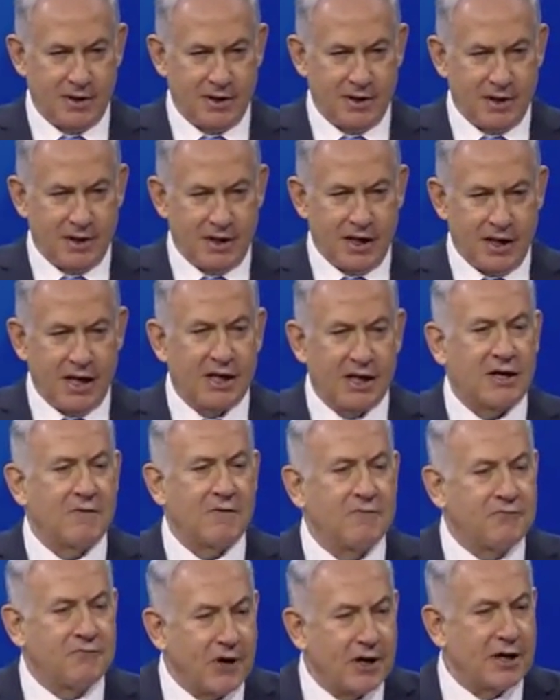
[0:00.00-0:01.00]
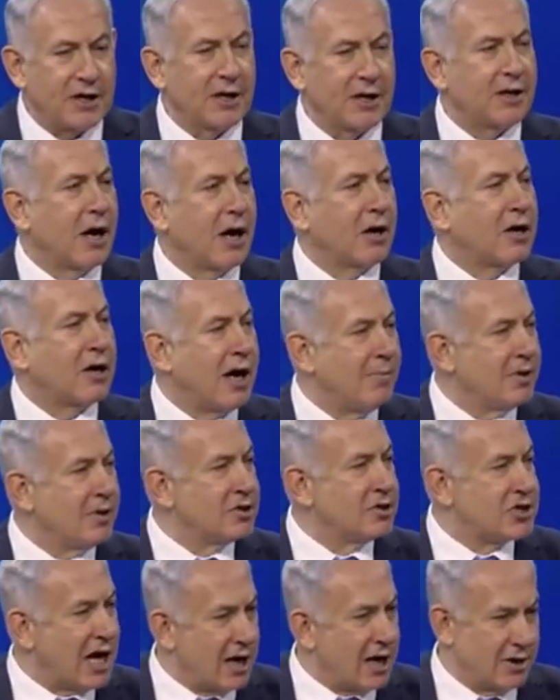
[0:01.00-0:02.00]
in confronting our common
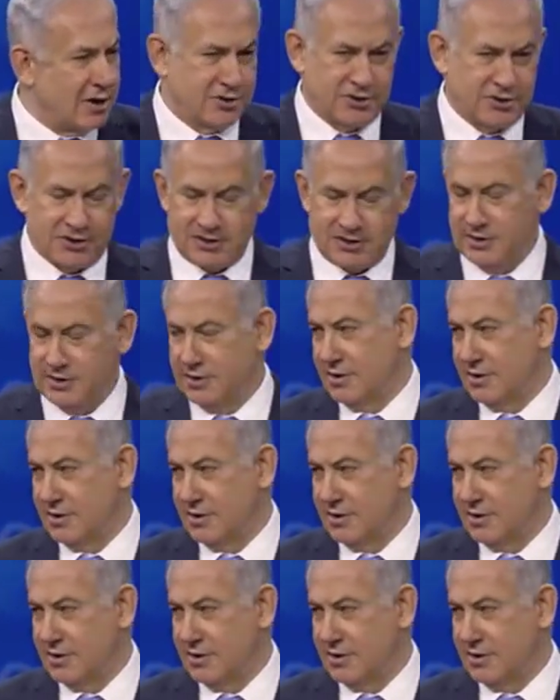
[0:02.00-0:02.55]
challenges